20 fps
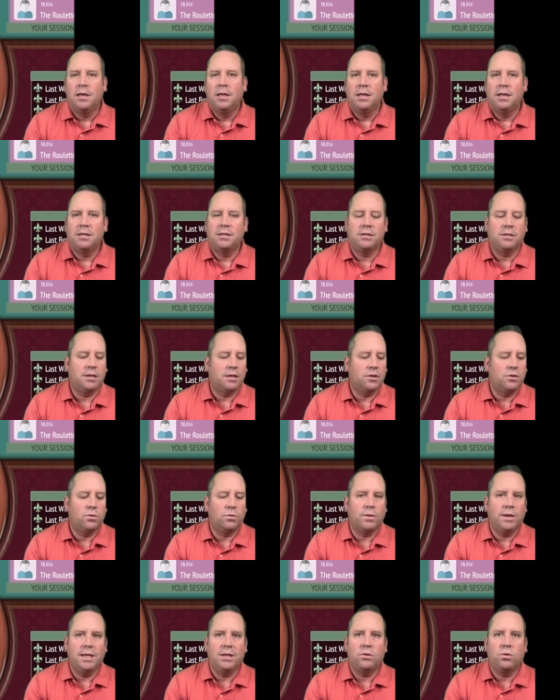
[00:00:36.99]
This is a
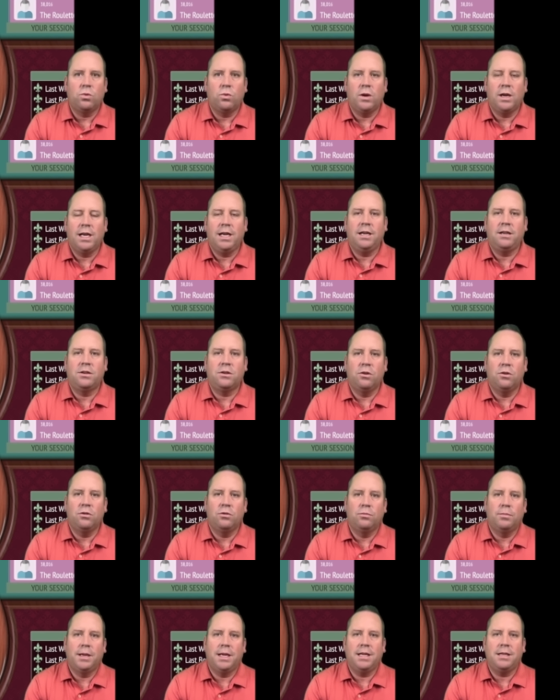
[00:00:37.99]
320
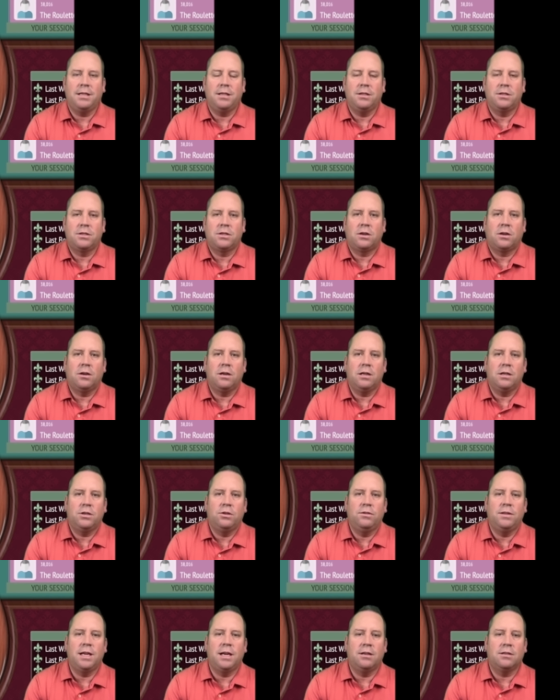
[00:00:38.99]
total bet to start,
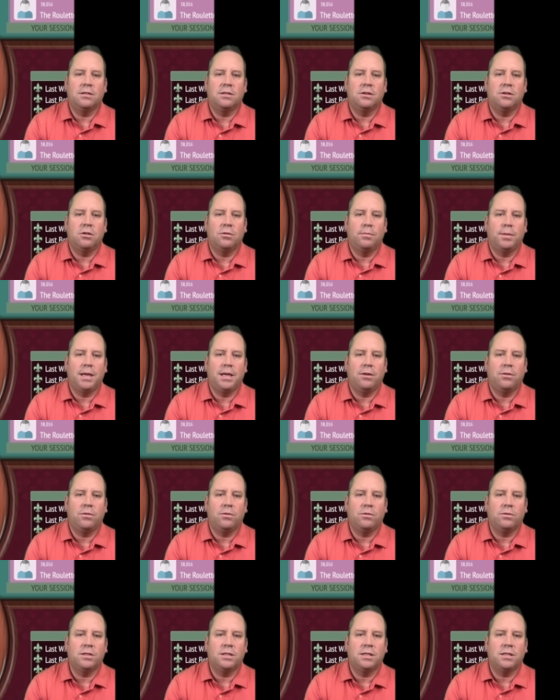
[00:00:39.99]
$2,000
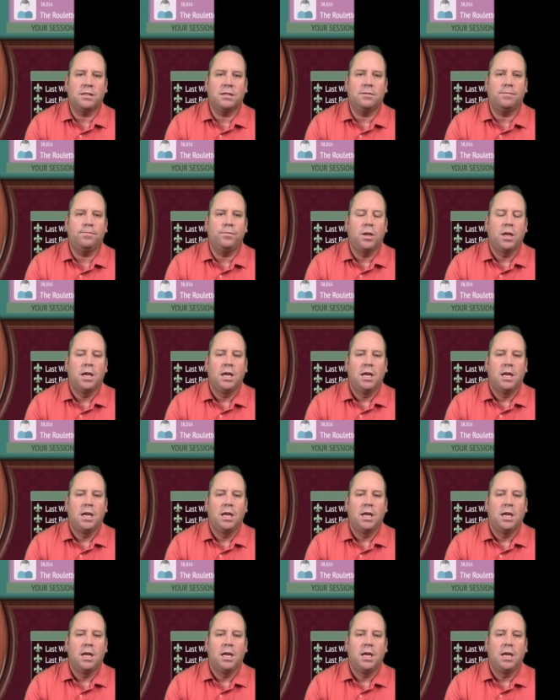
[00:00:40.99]
bankroll system.